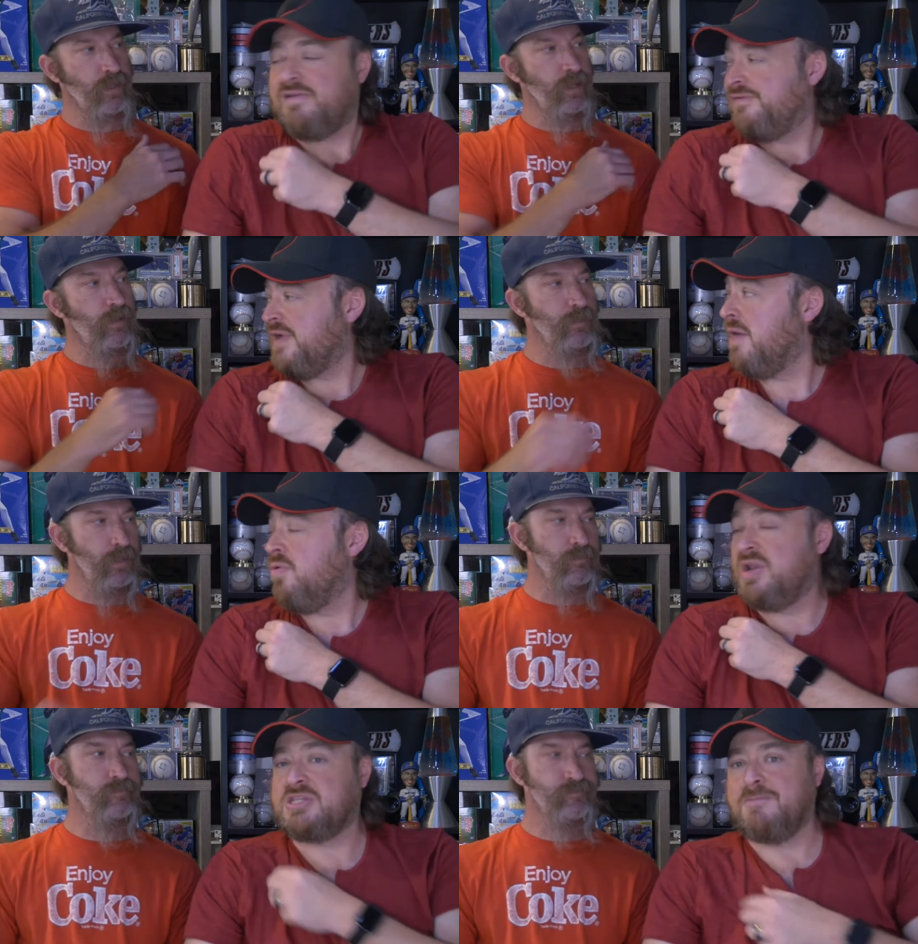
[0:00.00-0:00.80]
Speaker 1: Yeah, I
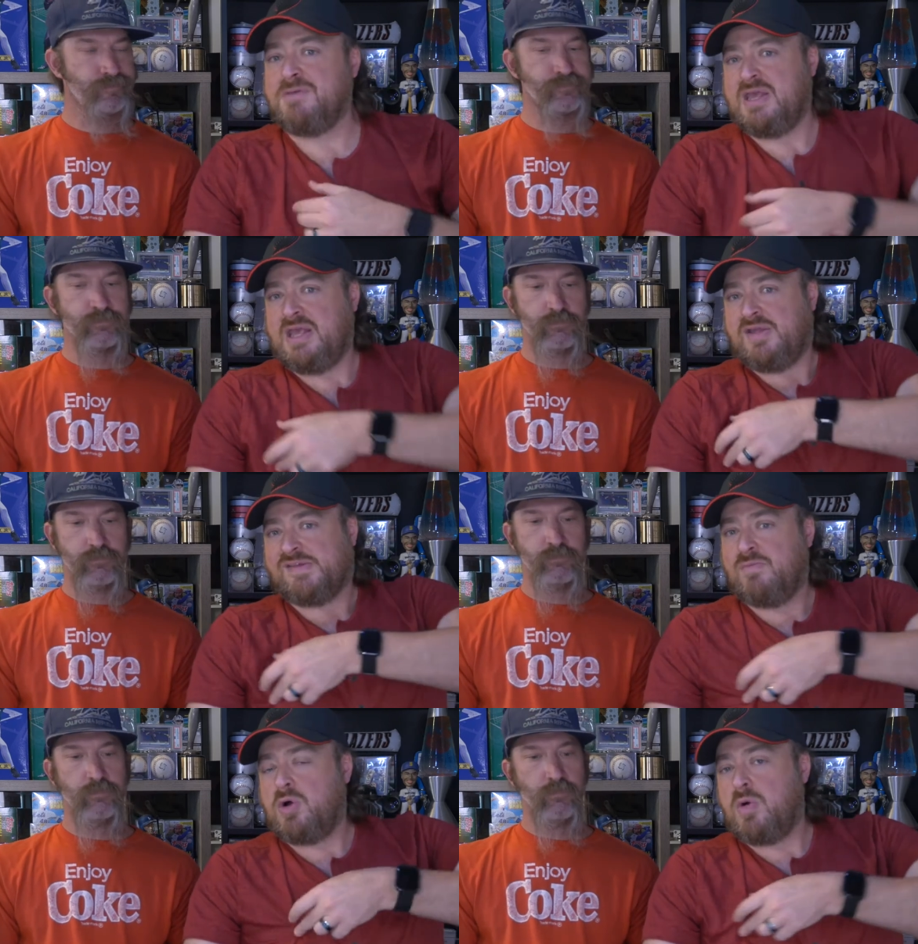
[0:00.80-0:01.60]
want it to be
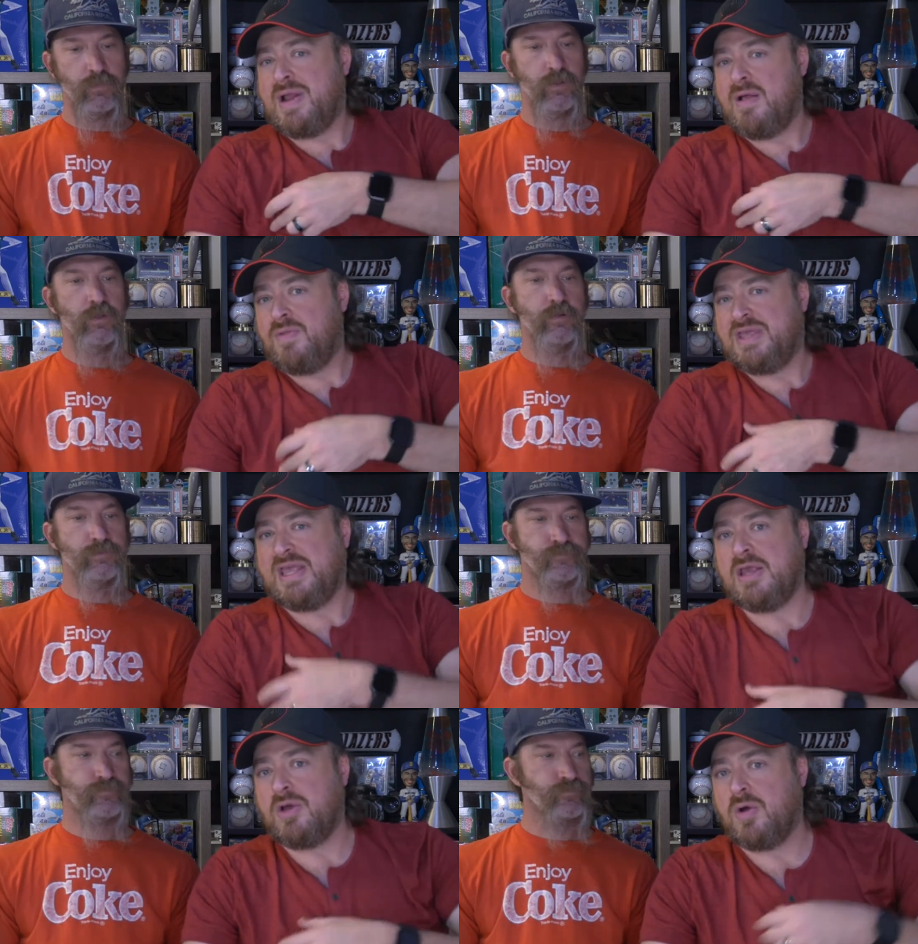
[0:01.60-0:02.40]
somewhere around
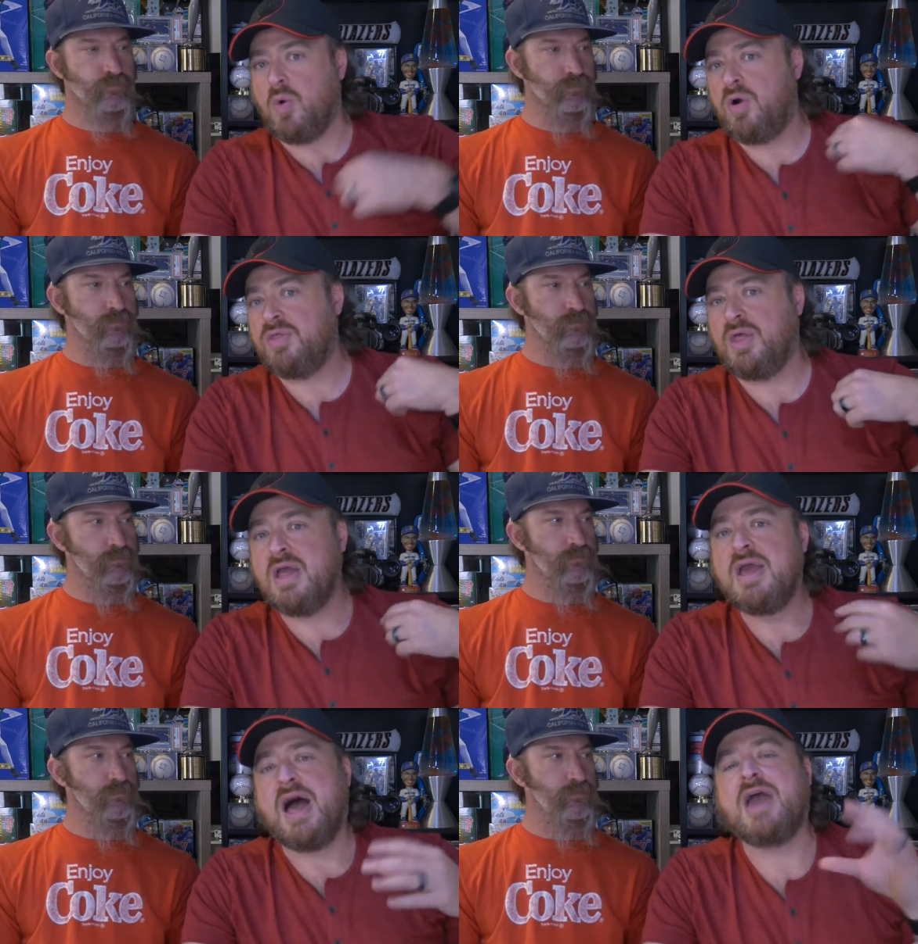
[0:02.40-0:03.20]
here or the.
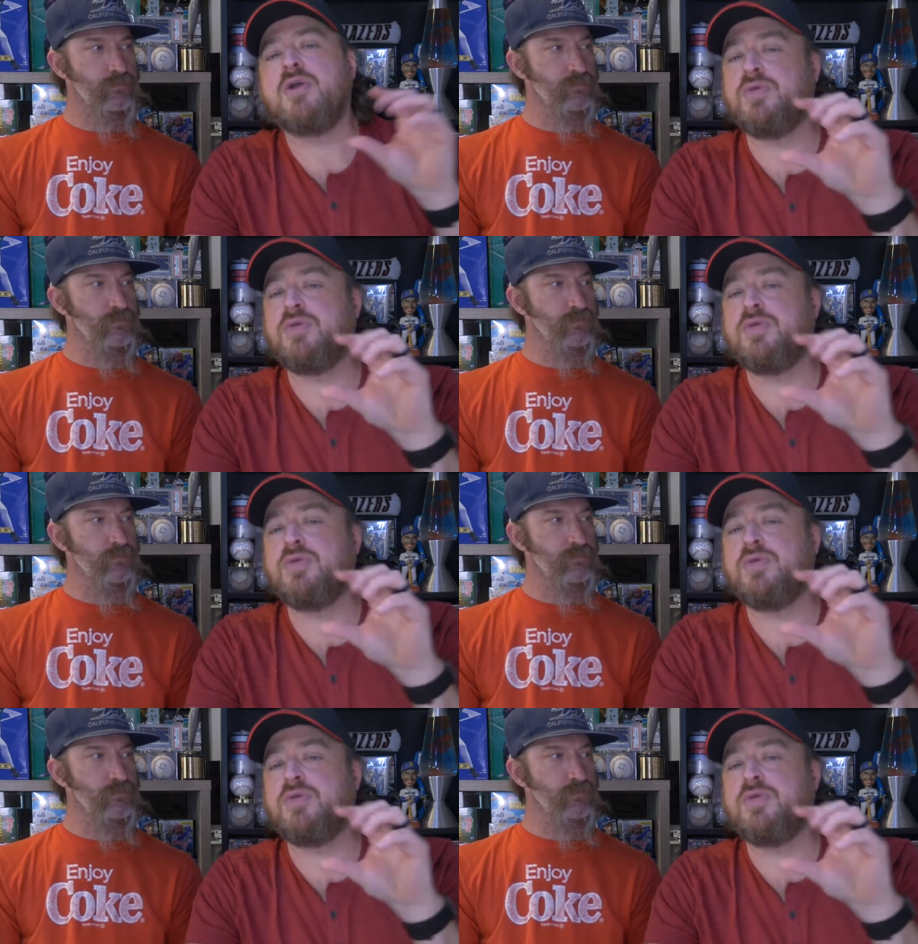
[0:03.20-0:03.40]
I know